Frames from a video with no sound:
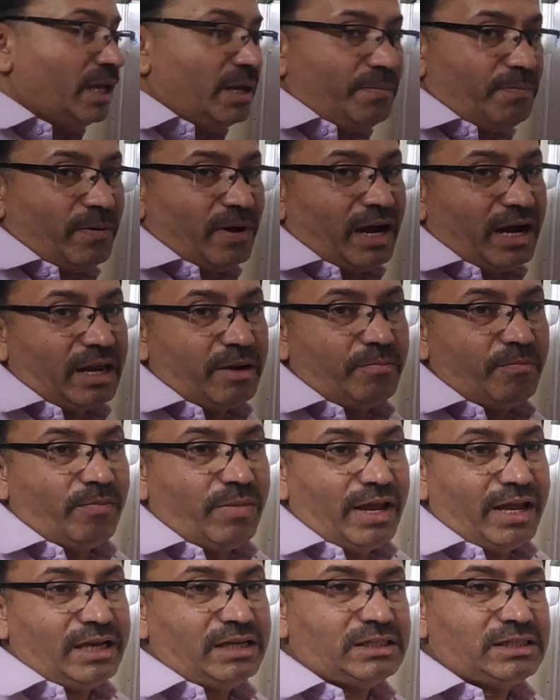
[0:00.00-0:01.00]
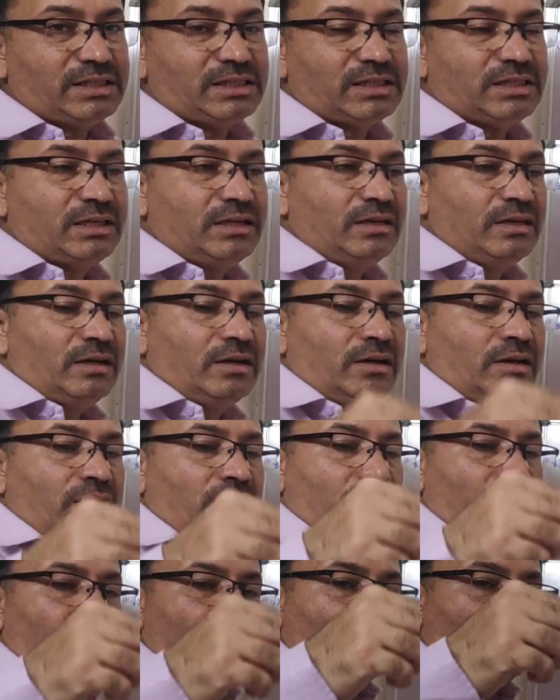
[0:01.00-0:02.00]
if I place
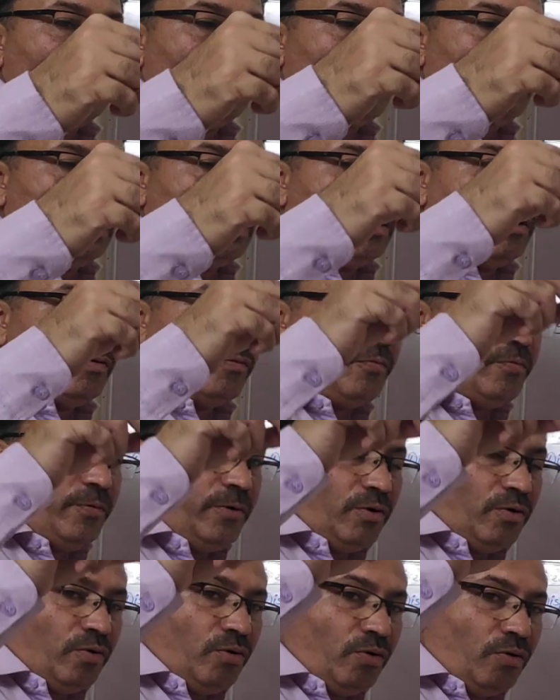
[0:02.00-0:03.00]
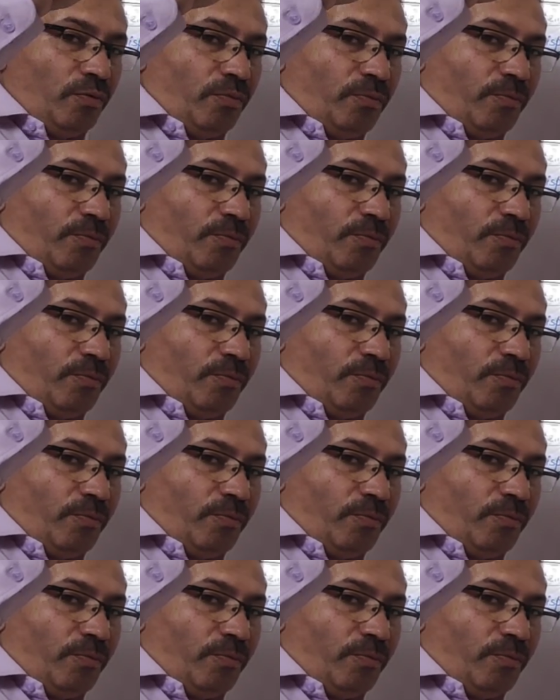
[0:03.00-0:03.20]
few